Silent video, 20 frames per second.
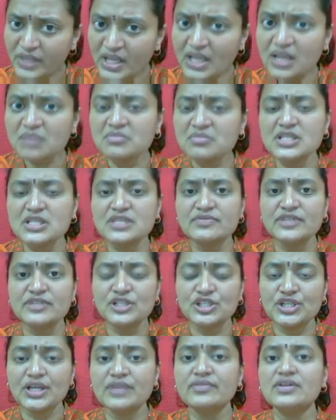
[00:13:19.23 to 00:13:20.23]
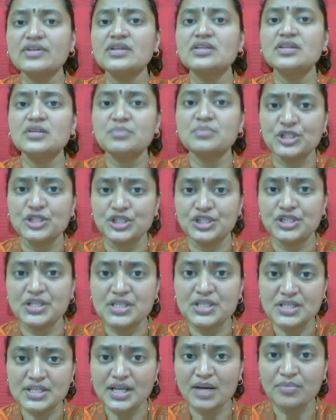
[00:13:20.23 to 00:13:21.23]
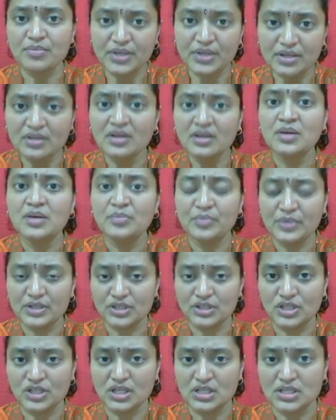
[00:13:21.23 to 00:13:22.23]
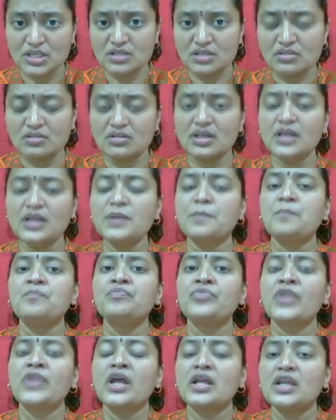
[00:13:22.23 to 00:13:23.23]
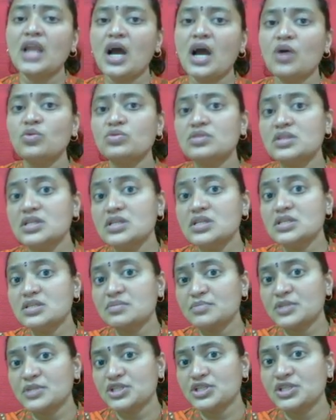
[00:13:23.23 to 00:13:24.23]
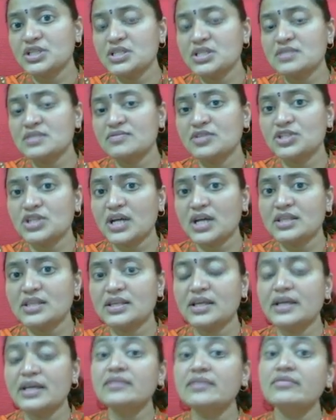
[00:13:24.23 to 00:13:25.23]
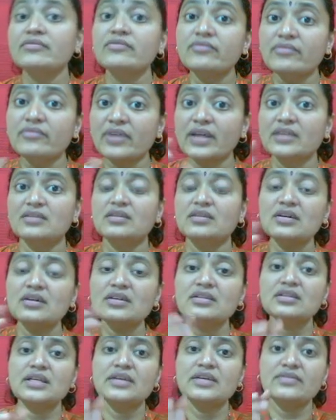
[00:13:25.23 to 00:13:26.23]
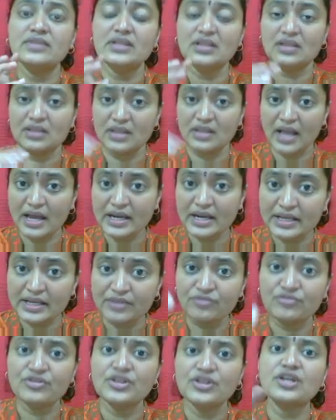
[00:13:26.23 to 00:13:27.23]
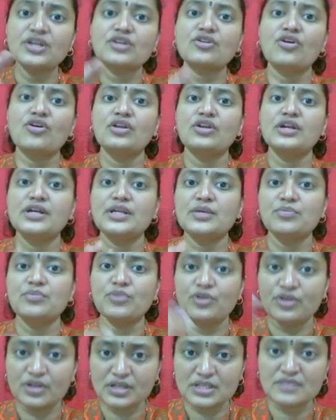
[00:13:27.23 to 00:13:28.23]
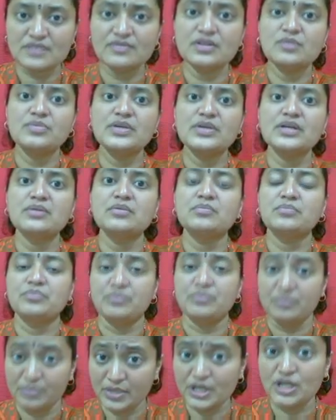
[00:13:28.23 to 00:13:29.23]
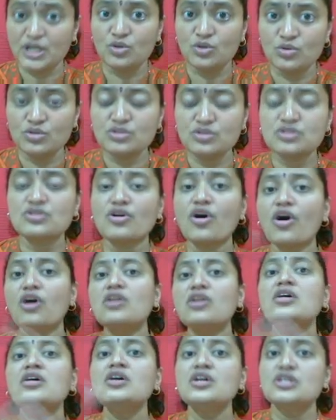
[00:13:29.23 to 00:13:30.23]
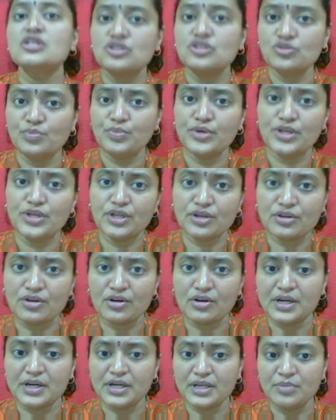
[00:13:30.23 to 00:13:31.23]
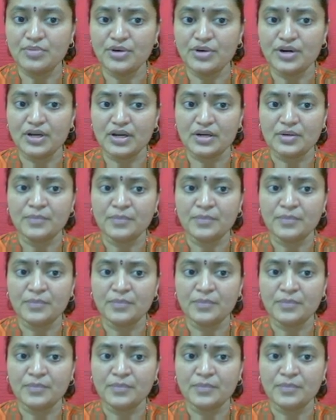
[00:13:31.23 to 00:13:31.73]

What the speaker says: means whichever the machines have been purchased, okay. Now these machines which are there, whether their inferior quality products will be produced or superior quality product.